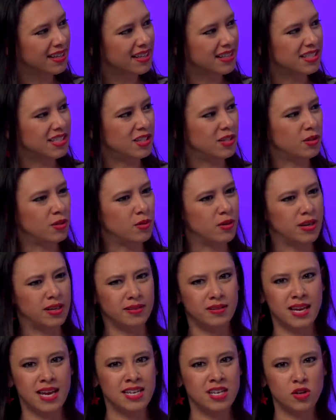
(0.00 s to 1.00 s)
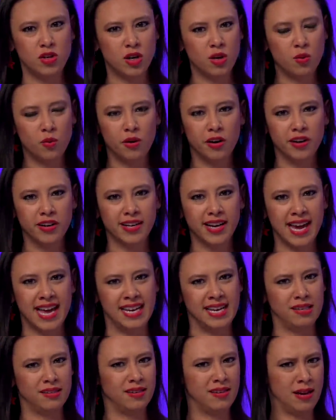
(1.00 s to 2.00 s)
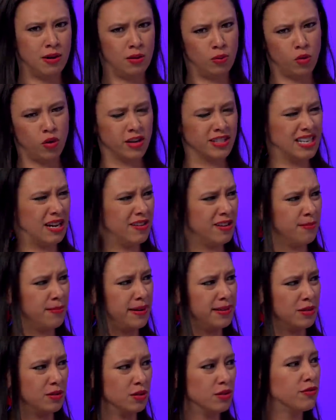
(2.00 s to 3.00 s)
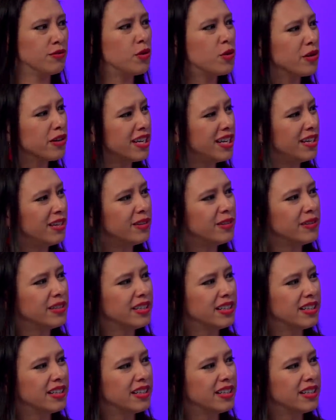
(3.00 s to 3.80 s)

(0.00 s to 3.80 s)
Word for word: to, uh, and you don't work and it, it works out your muscles for you.